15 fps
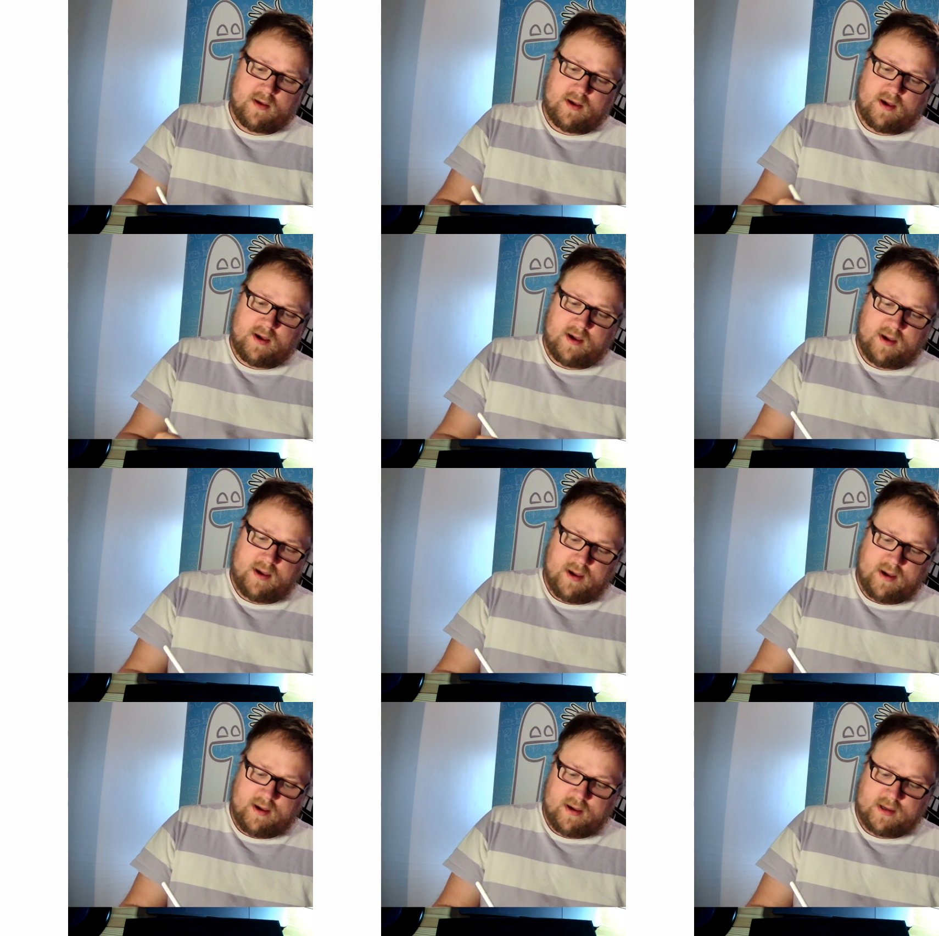
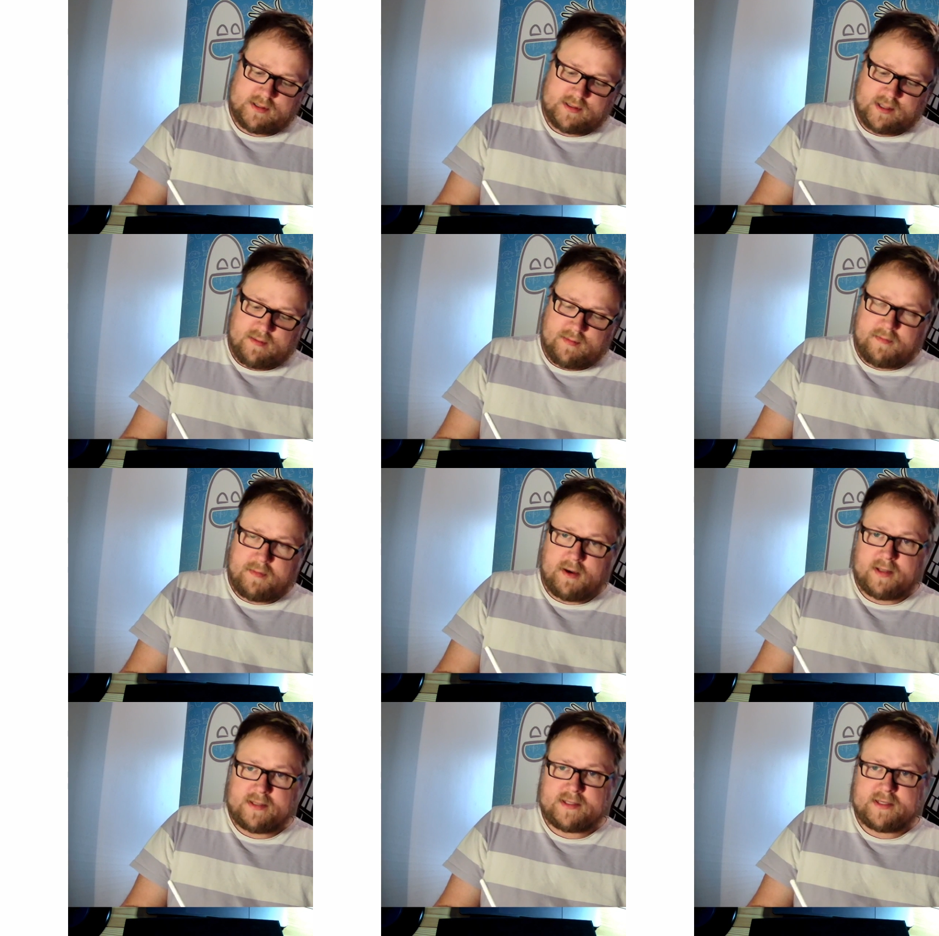I saw maybe
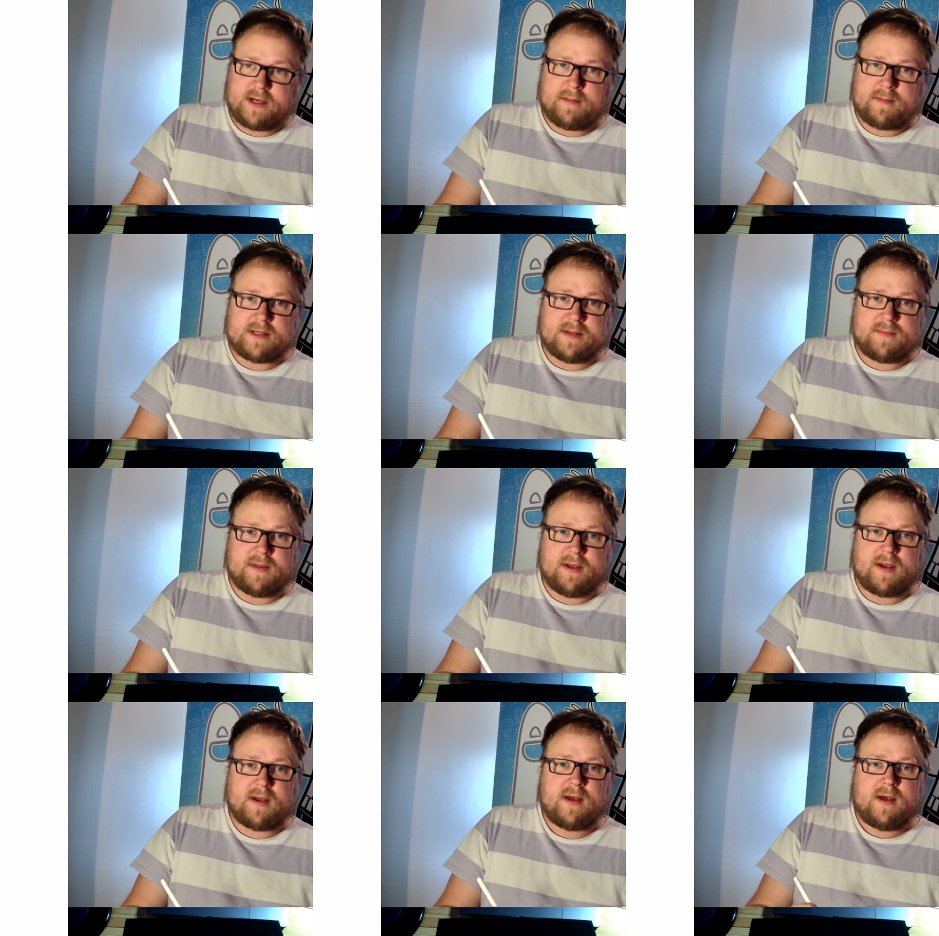on Instagram or
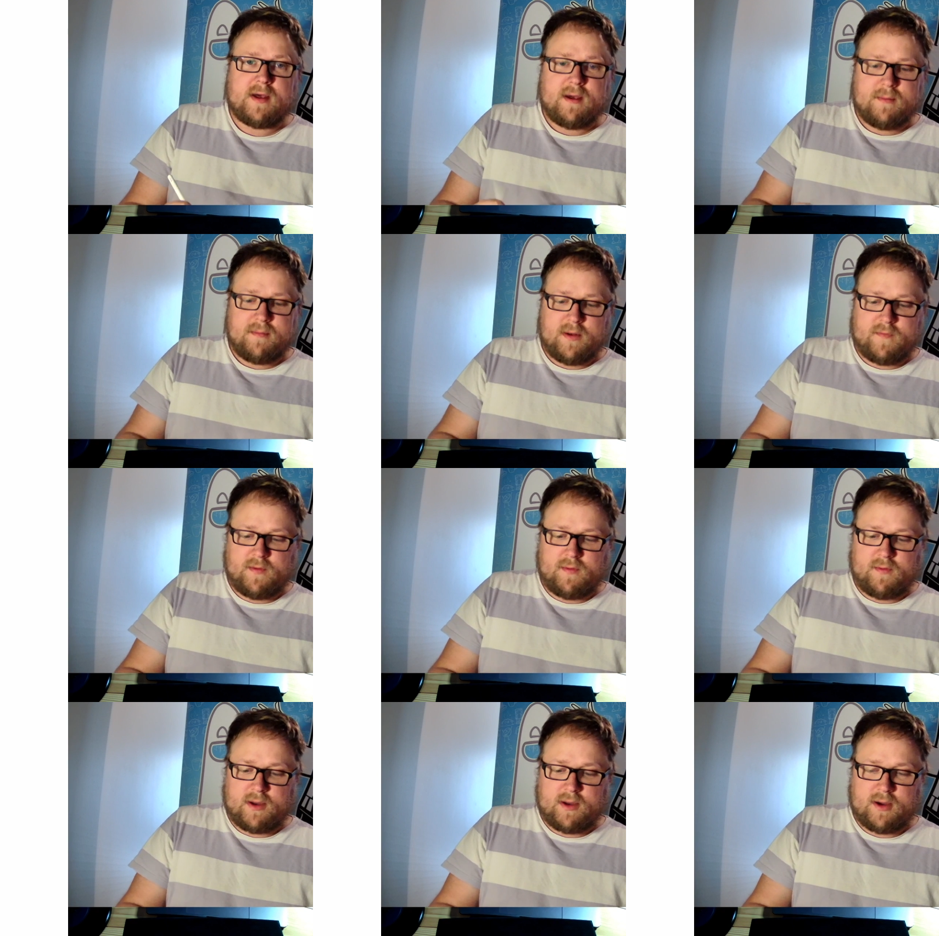something, but if
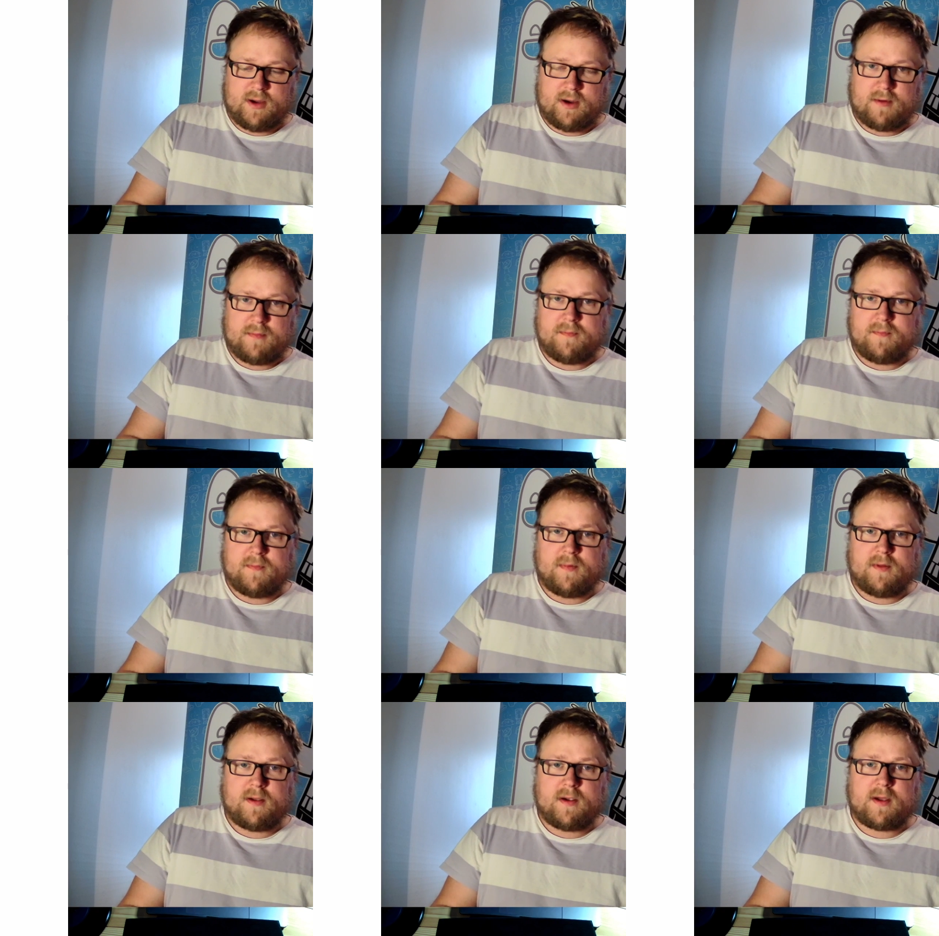you want your
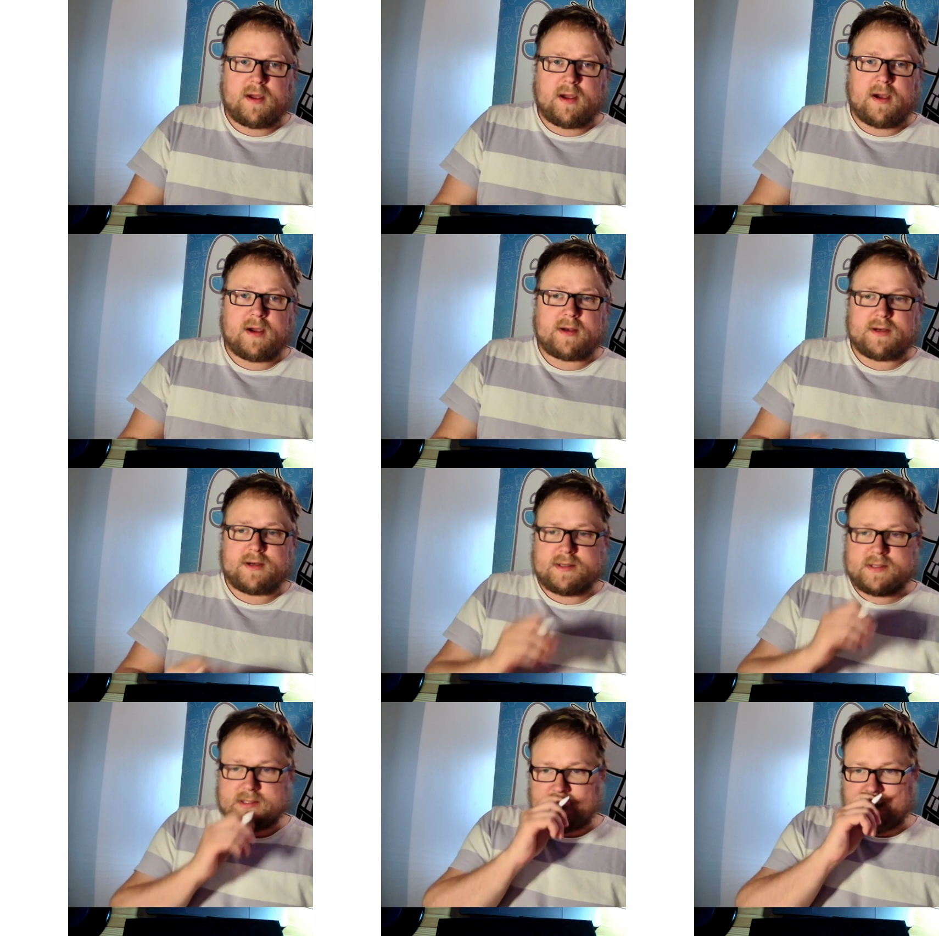
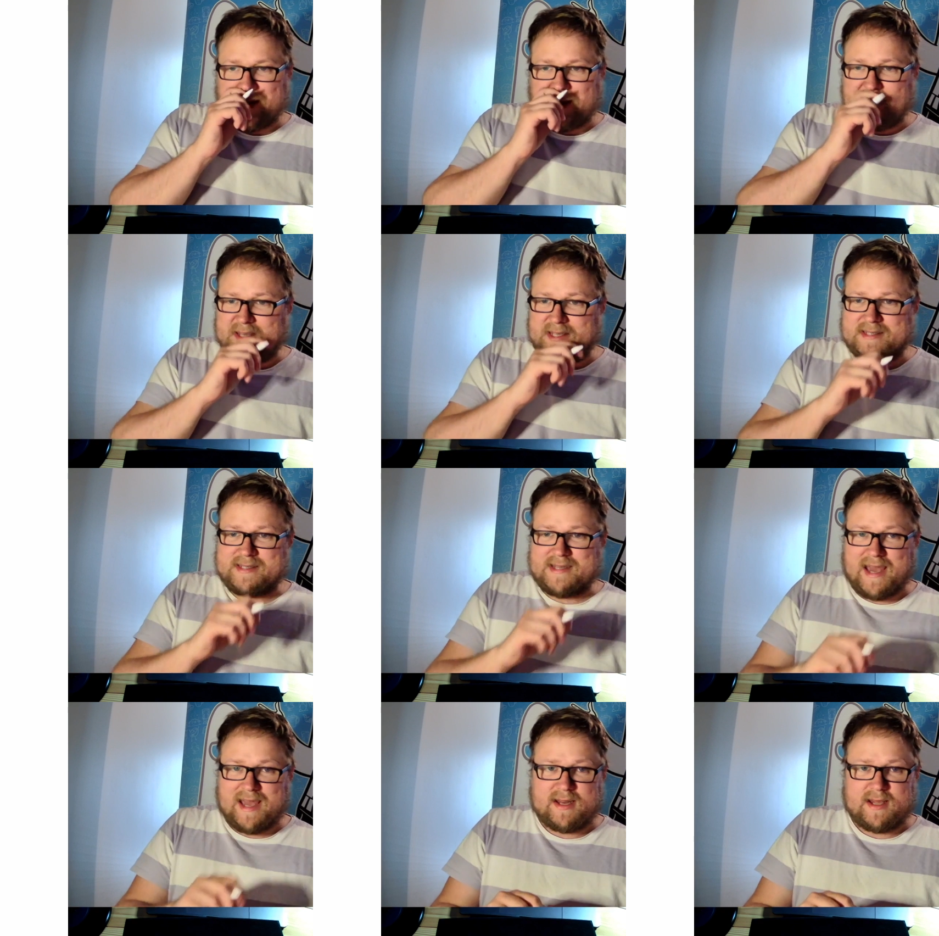characters to kind of be
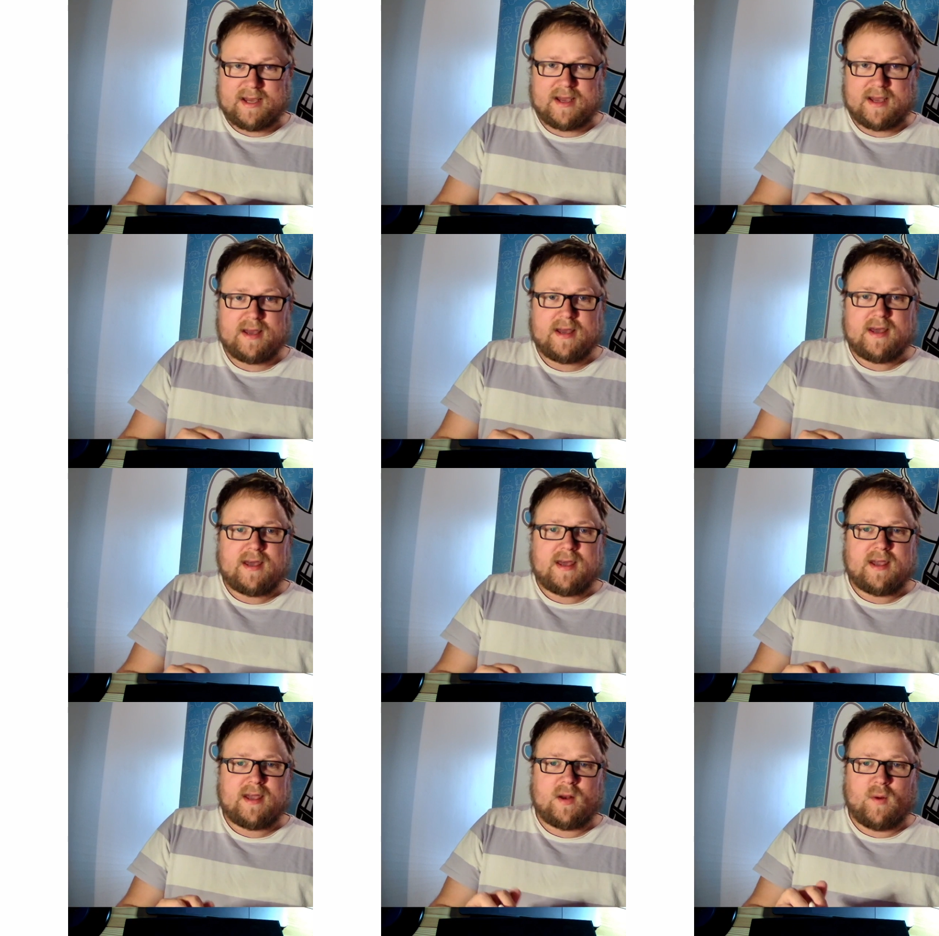standing
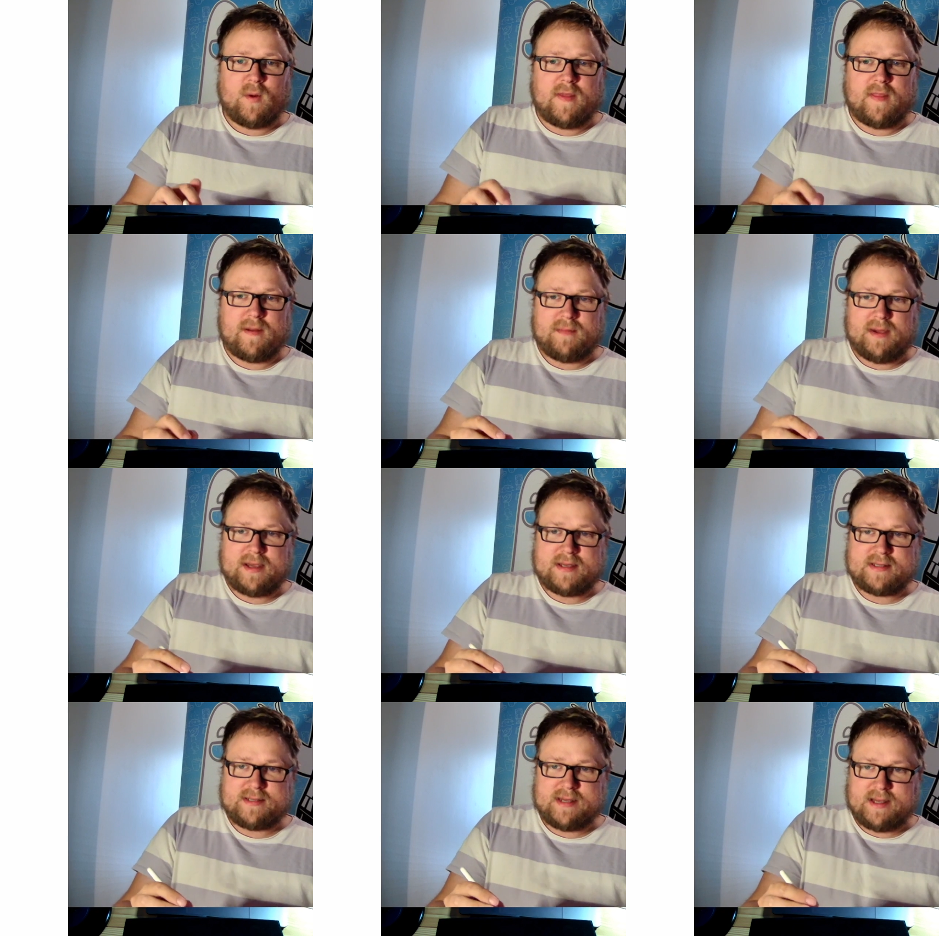in a way that
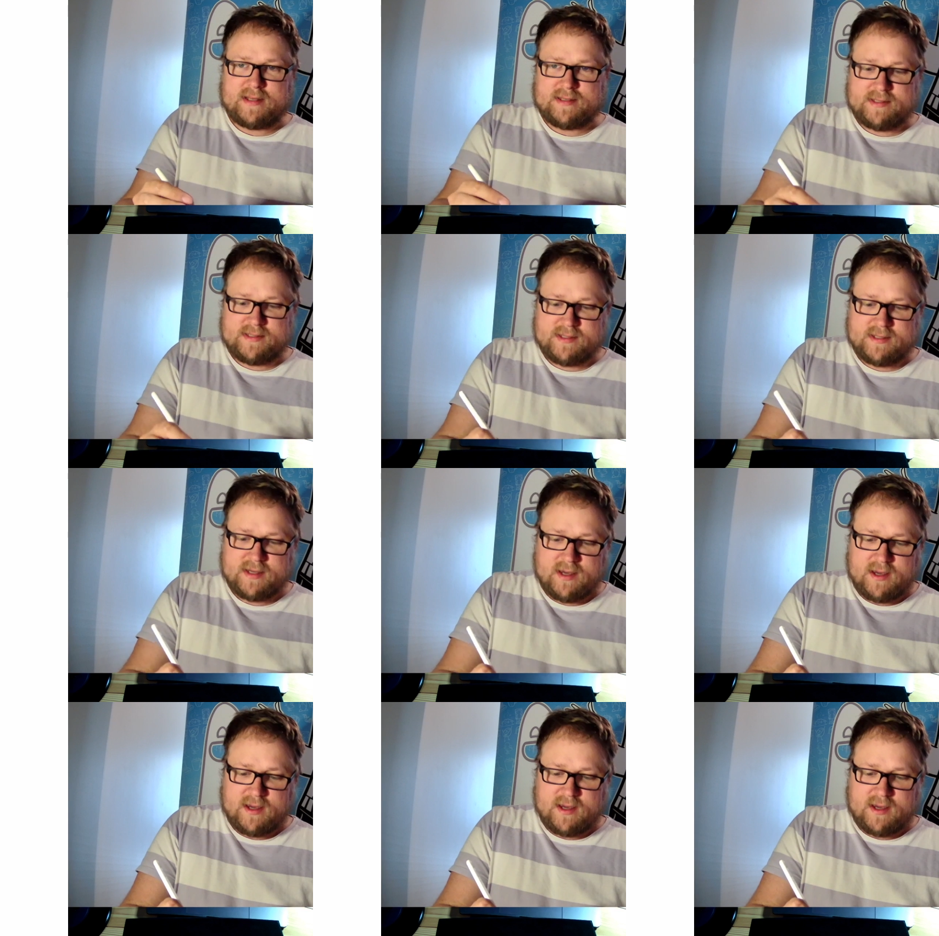makes sense,